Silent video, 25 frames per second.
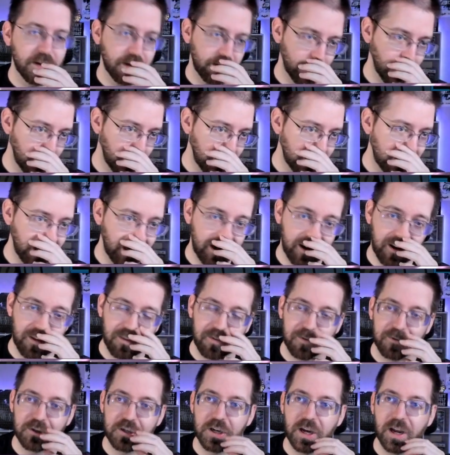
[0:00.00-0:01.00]
It would get
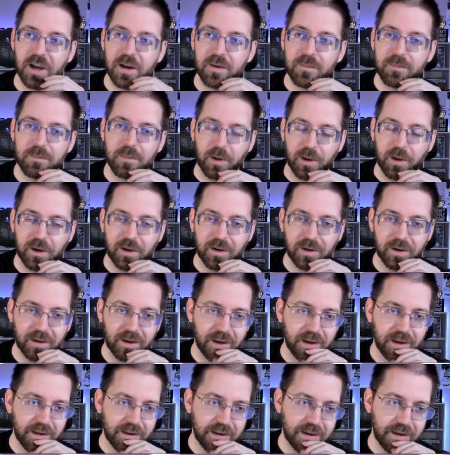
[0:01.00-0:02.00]
another gem, but
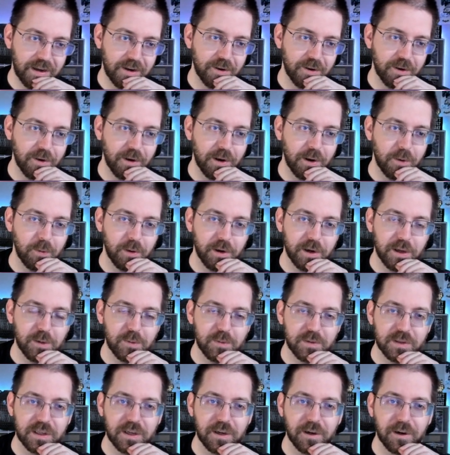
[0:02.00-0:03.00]
I don't know. I don't want to
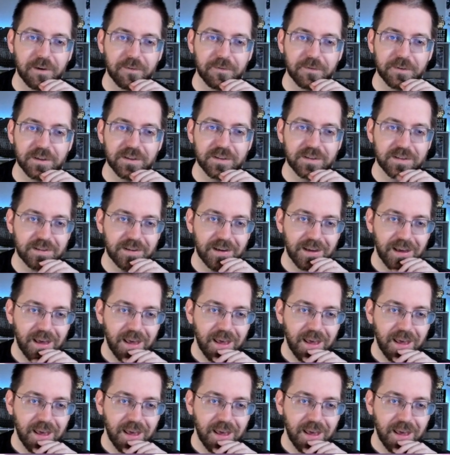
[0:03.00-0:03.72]
use the office.